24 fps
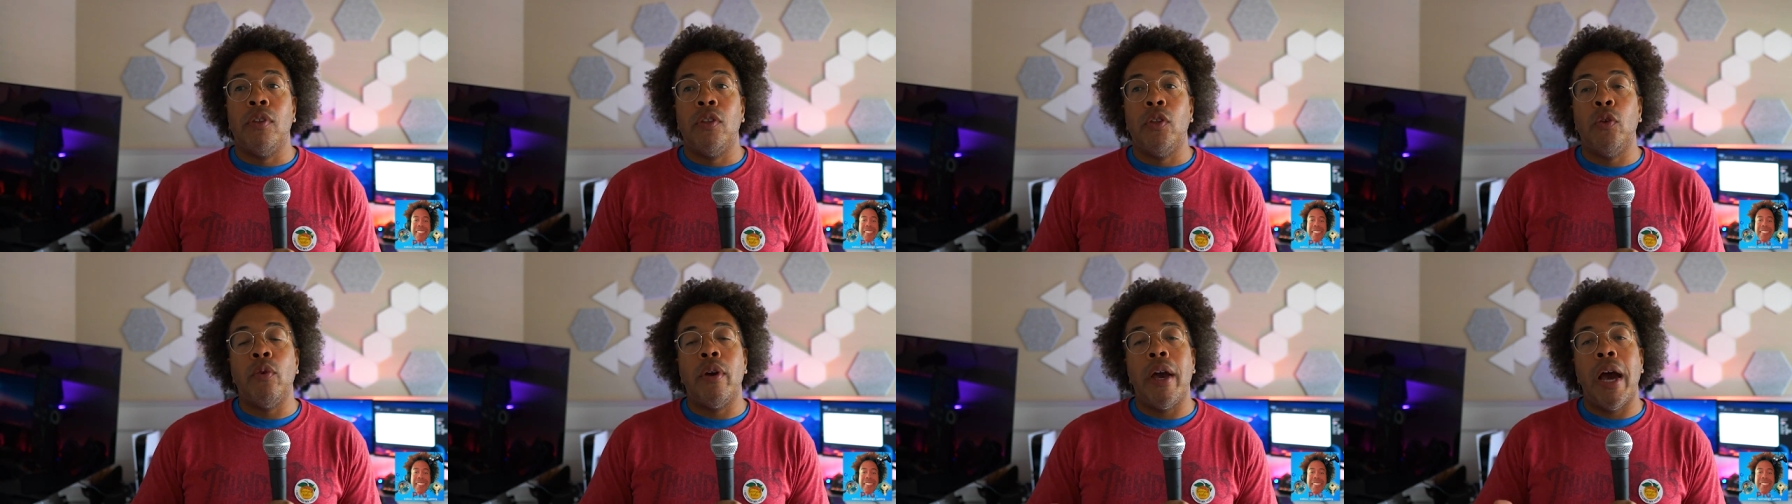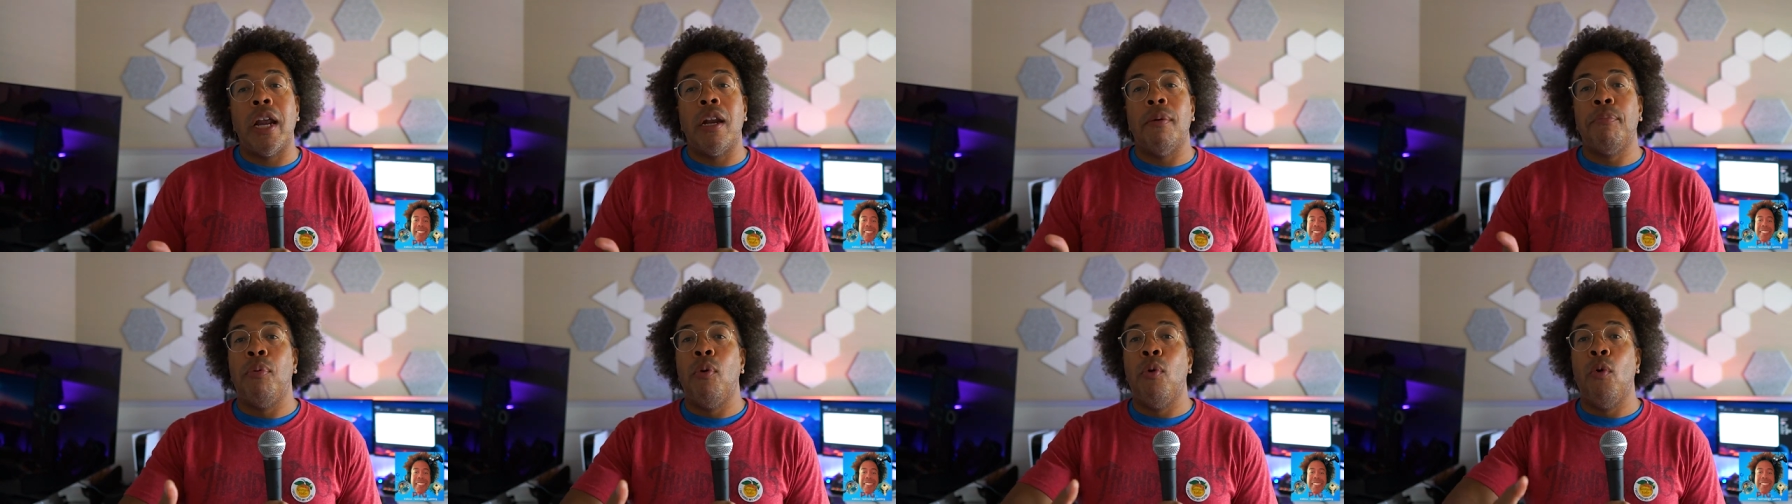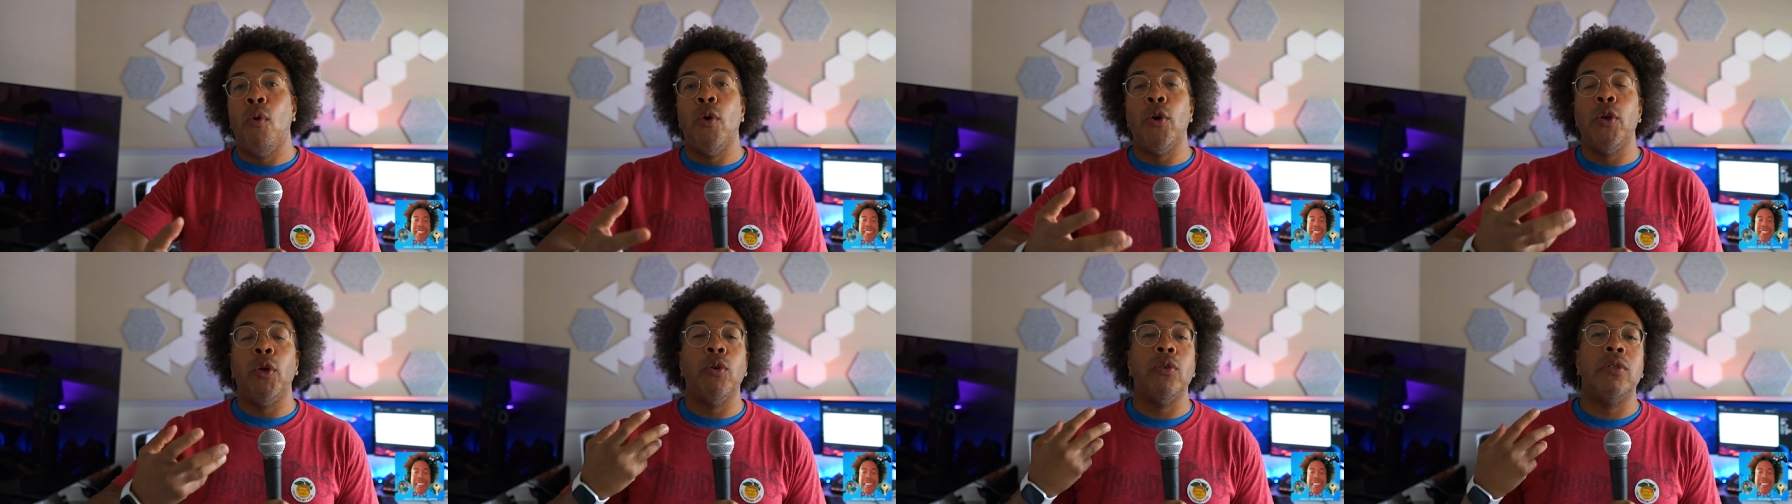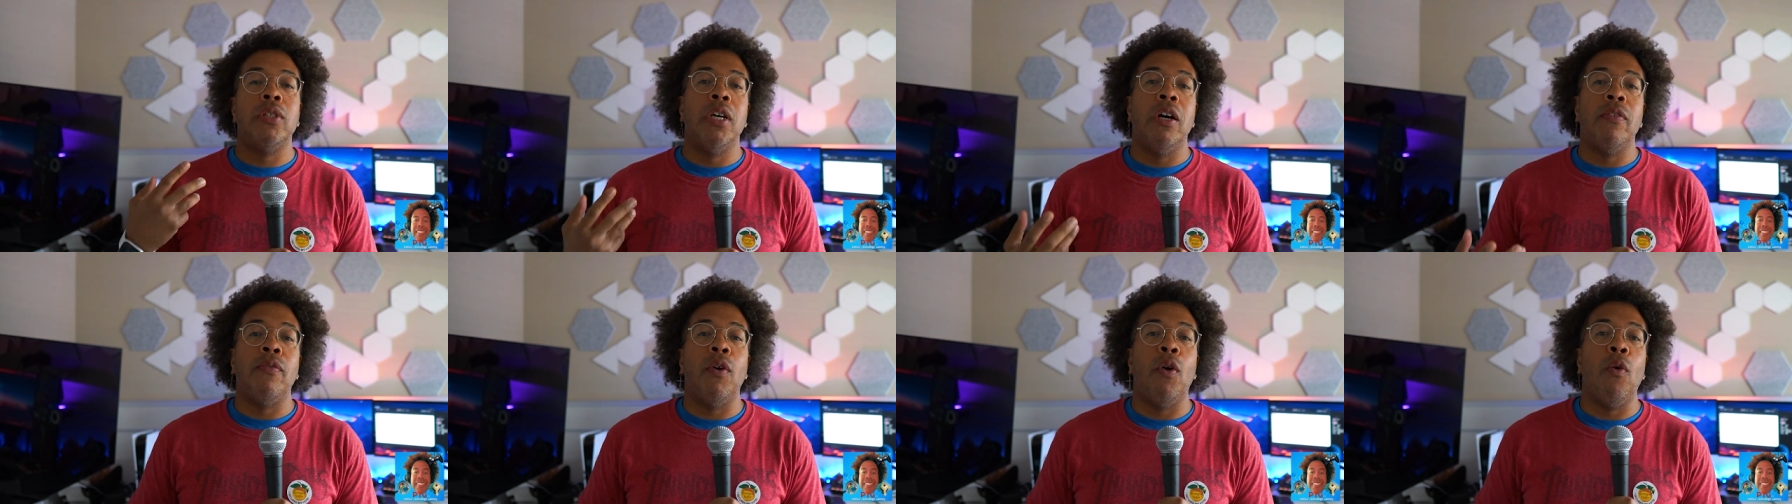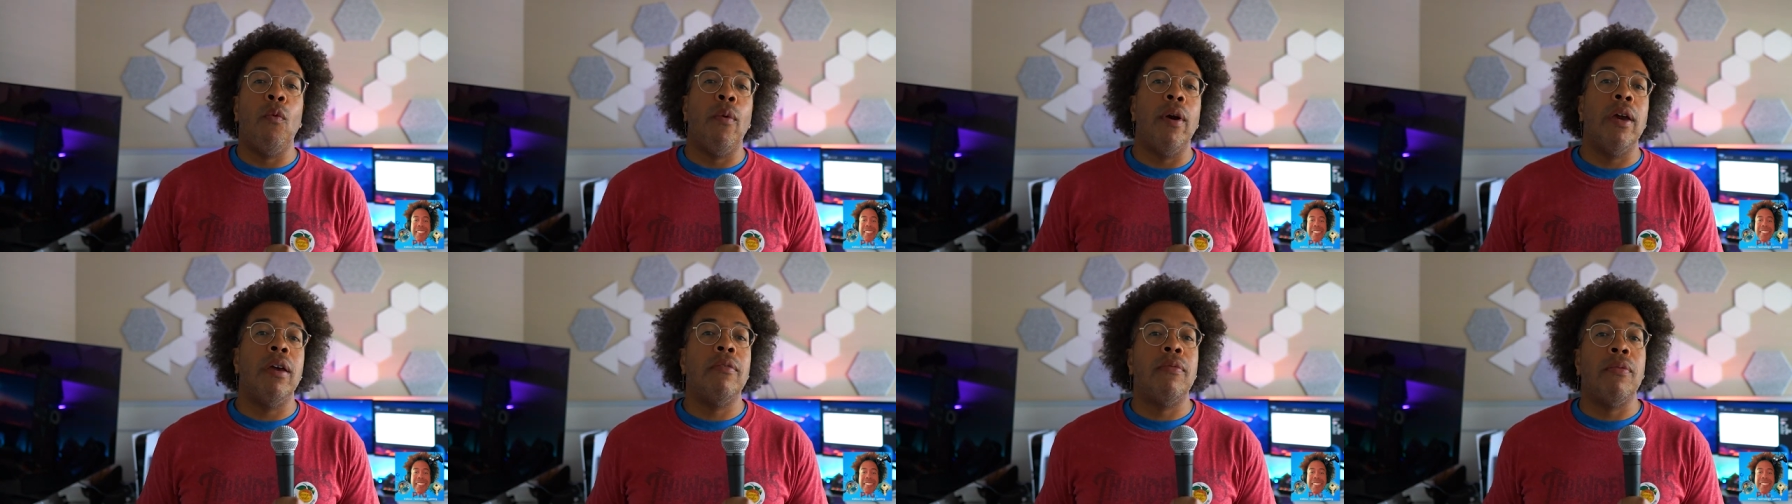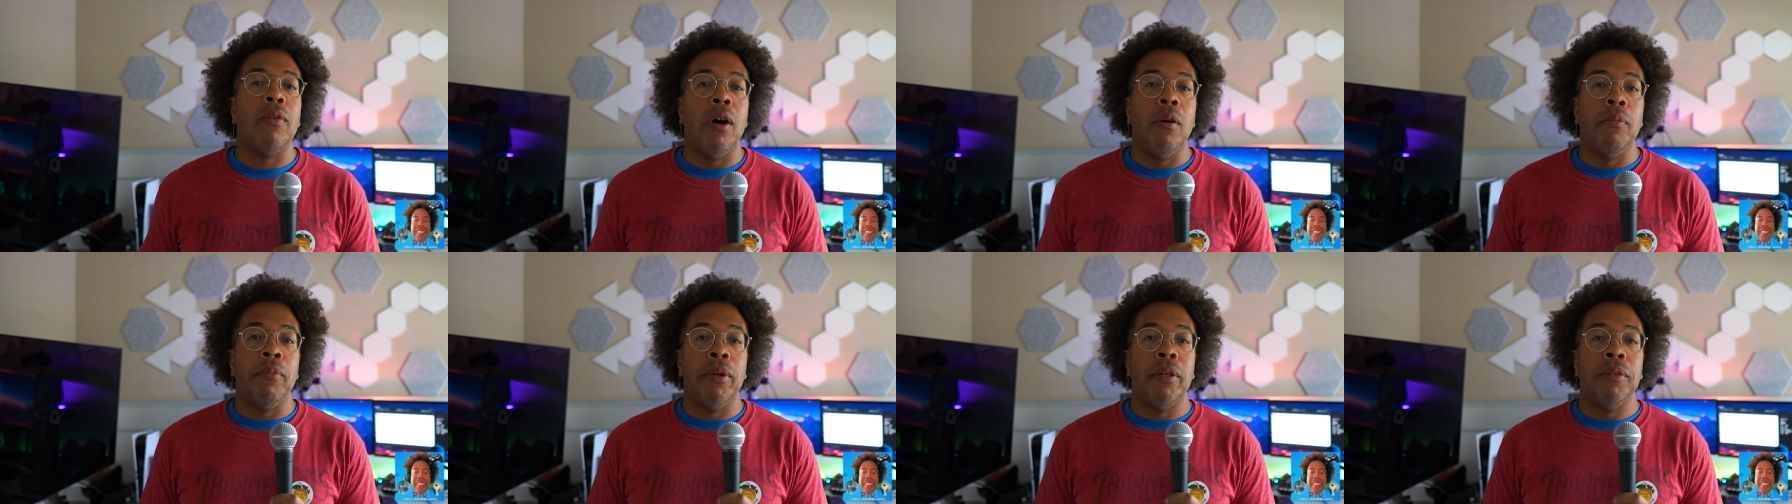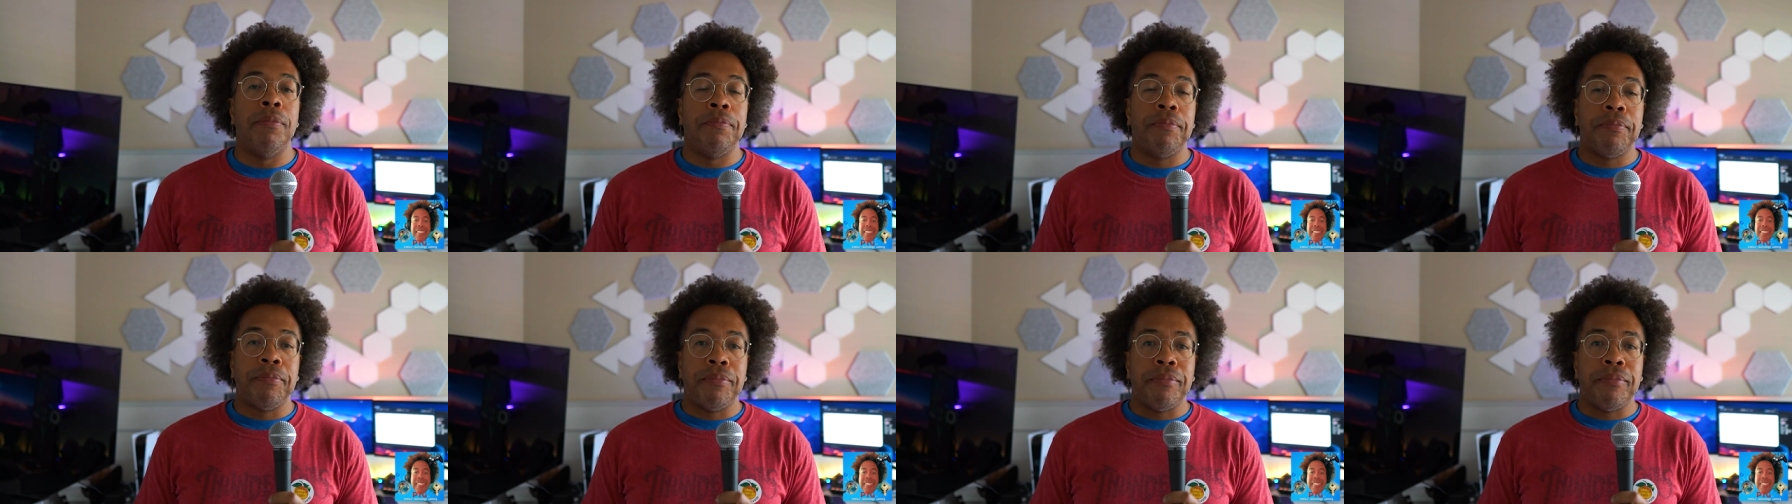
you gotta pull yourself away from it